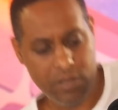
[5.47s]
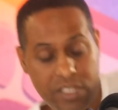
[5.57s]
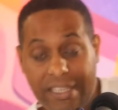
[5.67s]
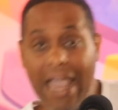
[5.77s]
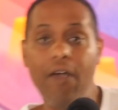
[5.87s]

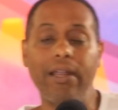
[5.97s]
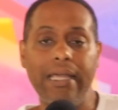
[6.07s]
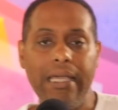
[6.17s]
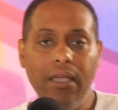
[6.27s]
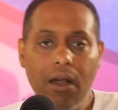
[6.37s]

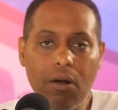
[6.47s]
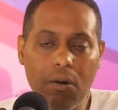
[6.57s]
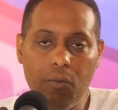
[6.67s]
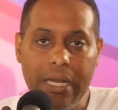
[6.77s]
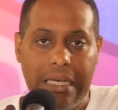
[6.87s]
scarily
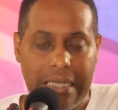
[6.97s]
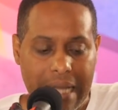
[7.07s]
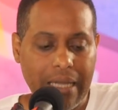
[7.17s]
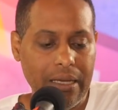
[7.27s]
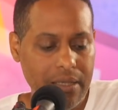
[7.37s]

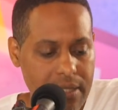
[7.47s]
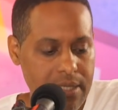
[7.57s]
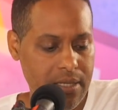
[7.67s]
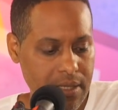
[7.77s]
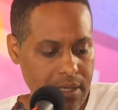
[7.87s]

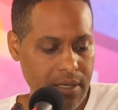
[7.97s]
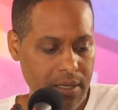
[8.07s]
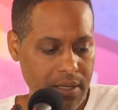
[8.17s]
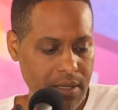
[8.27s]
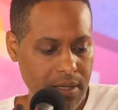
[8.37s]
ridiculous.
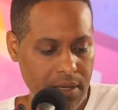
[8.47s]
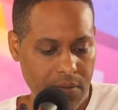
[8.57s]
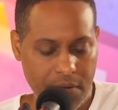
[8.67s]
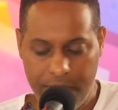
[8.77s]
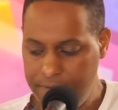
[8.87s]

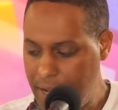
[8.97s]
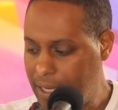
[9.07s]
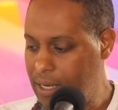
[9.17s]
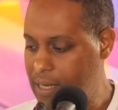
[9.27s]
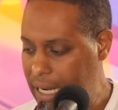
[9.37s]

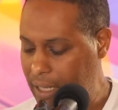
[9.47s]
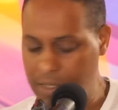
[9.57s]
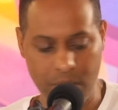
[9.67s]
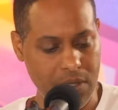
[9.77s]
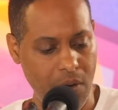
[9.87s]

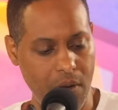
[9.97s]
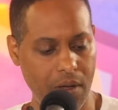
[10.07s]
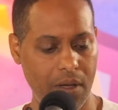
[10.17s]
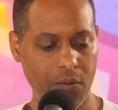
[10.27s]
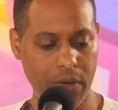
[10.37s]
Ridiculous what's
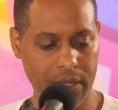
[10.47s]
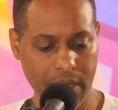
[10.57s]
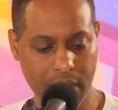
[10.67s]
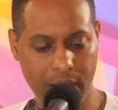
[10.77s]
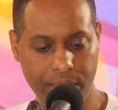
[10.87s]
going on
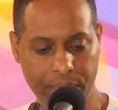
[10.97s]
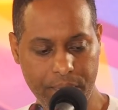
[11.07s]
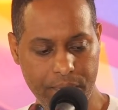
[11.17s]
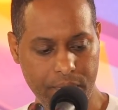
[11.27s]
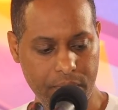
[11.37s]
with uh,
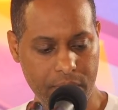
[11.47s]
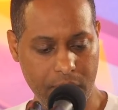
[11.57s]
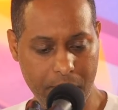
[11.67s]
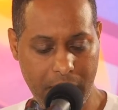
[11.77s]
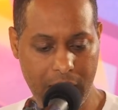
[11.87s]

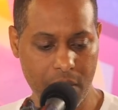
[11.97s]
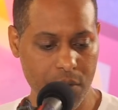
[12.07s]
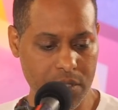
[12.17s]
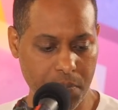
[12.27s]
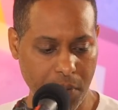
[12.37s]
the man
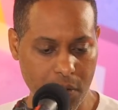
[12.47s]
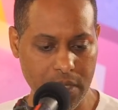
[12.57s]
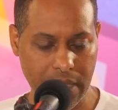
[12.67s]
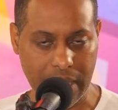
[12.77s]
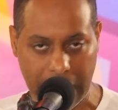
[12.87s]
who is
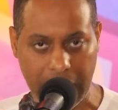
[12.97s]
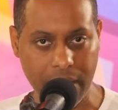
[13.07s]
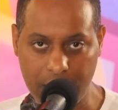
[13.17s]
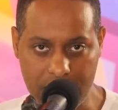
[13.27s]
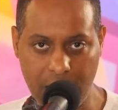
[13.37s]
supposedly
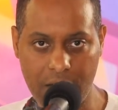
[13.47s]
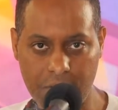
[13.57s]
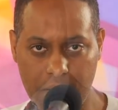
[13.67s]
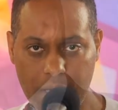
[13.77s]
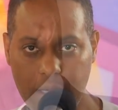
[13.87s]
leading this
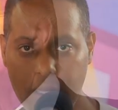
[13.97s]
country,